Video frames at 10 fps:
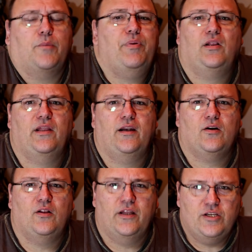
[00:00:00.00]

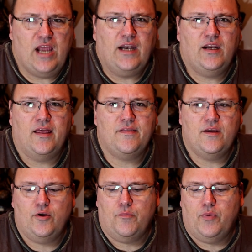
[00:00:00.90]
political agenda
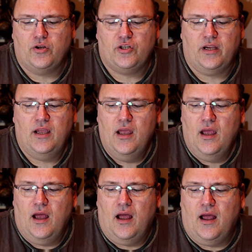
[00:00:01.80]
that you're pushing.
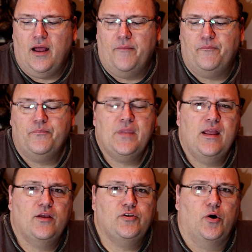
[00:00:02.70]

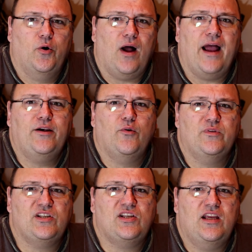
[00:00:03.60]
So I
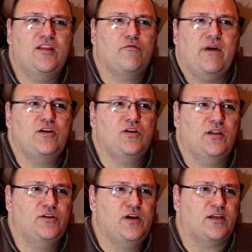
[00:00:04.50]
don't see the
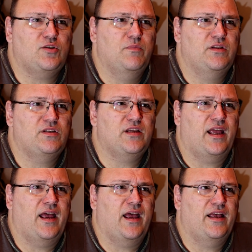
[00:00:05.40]
racial adjustments
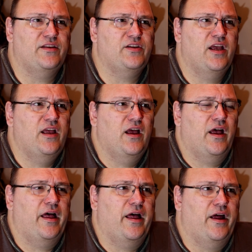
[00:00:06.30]
as
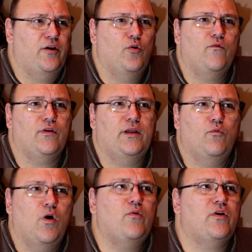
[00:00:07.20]
an overly
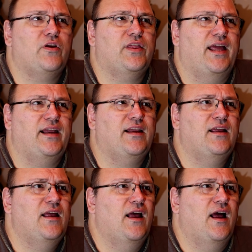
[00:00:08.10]
woke thing.